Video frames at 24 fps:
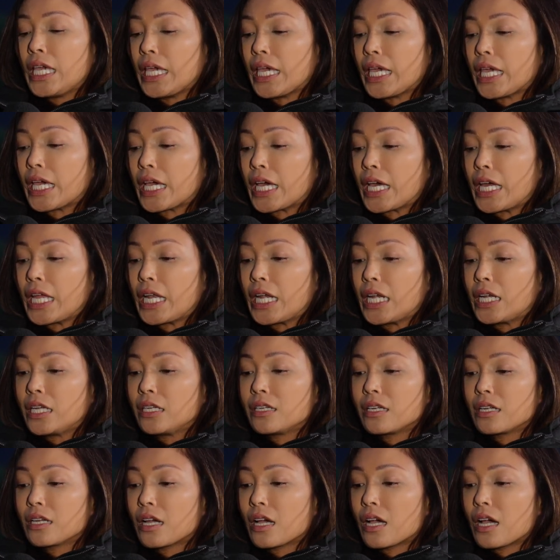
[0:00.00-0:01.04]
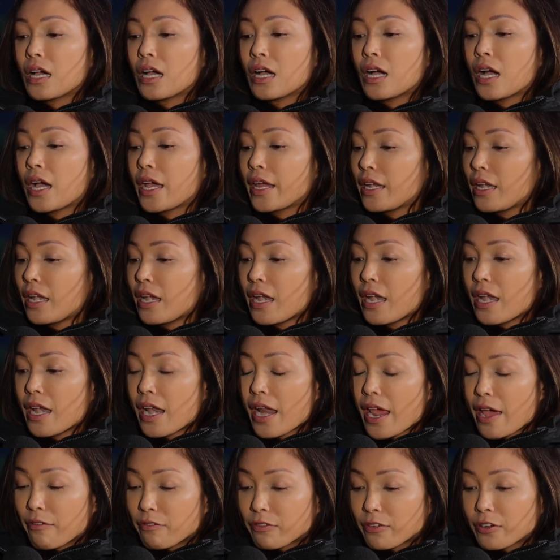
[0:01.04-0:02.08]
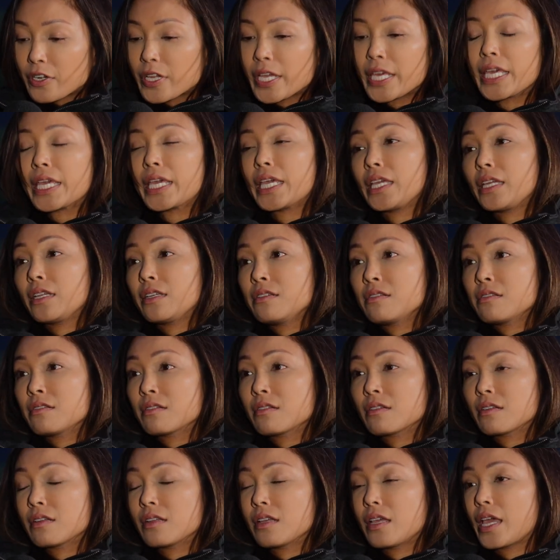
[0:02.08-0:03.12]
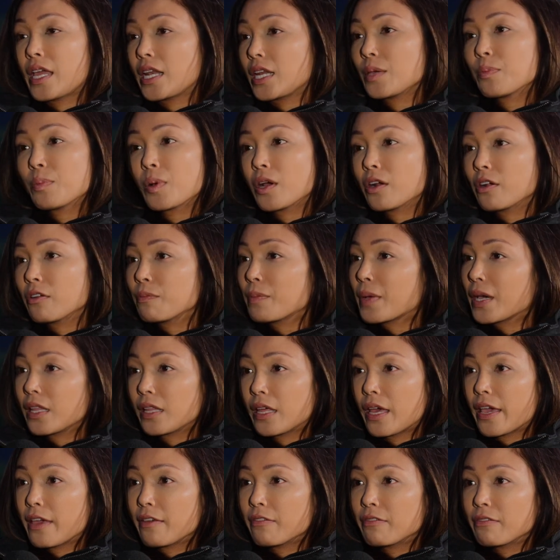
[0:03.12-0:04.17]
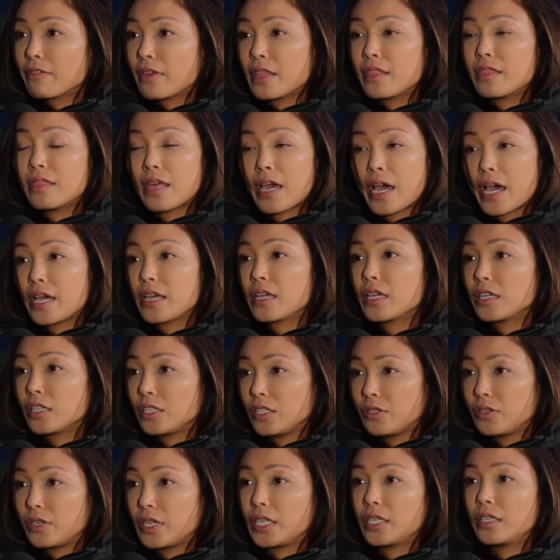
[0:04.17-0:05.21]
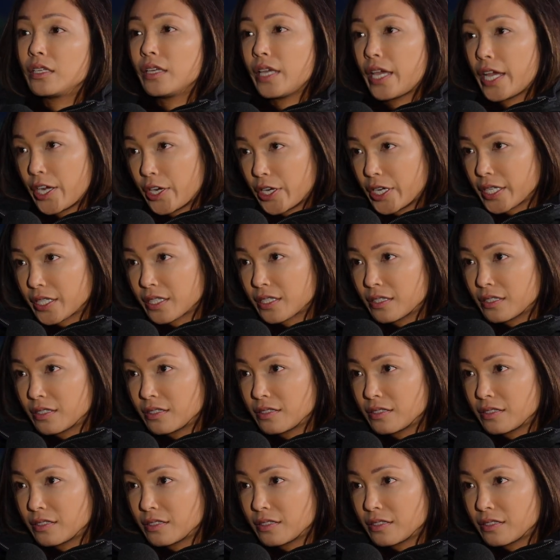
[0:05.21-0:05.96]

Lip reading: And I never hid any part of my life, and that including Eric.